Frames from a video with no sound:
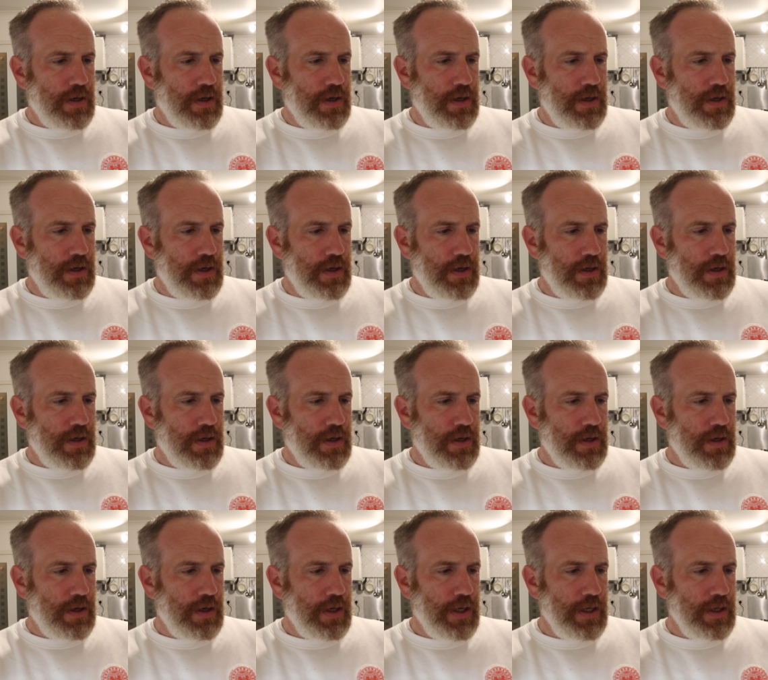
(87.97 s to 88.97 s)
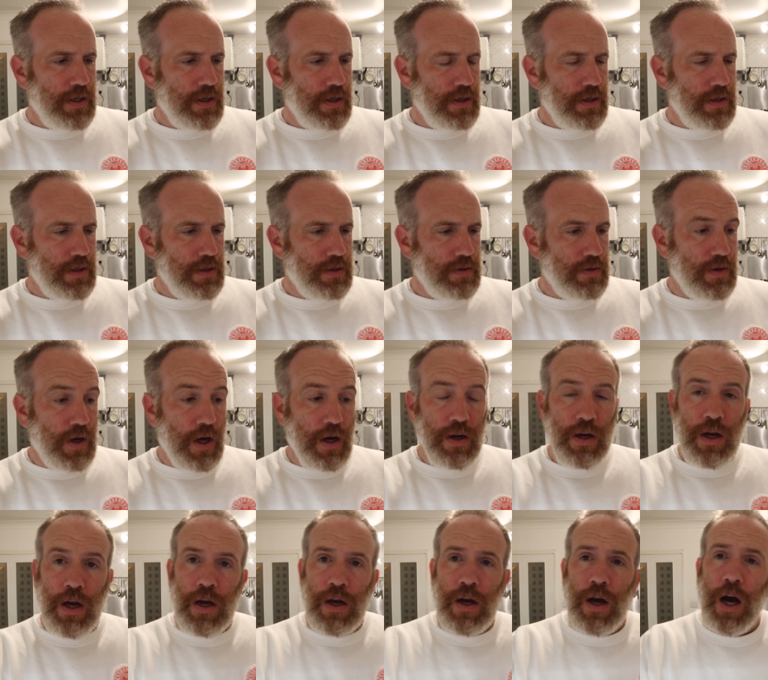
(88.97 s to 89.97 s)
Uh, heat,
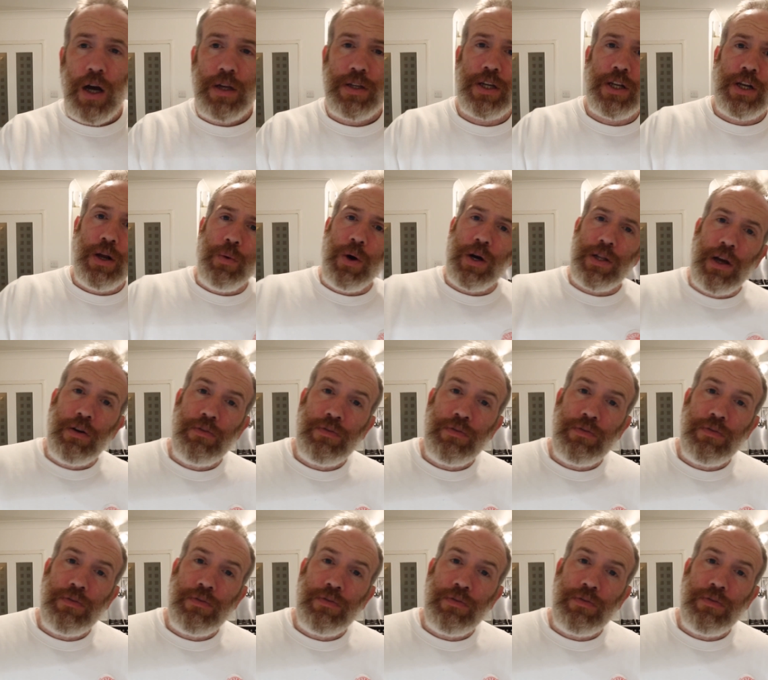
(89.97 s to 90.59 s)
you know what,